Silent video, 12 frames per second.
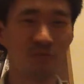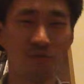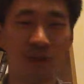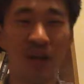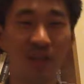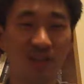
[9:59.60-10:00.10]

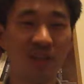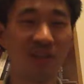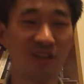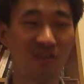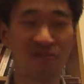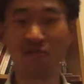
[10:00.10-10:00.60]
oddly
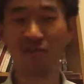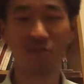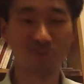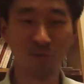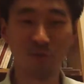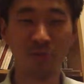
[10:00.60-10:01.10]
enough,
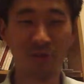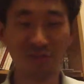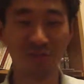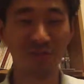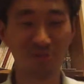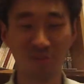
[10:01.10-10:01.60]
Real
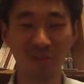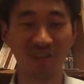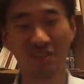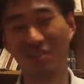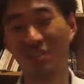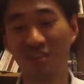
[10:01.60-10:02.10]
Racing 3.
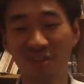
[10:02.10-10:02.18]
You